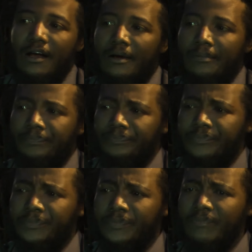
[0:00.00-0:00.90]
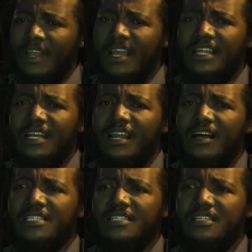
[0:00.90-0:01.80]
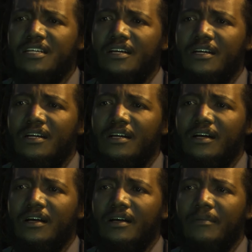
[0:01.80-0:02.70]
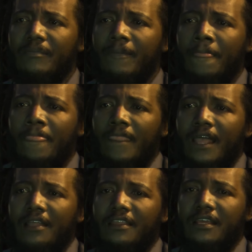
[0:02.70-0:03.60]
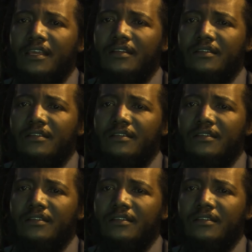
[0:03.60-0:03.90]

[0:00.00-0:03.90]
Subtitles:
And then last year, I think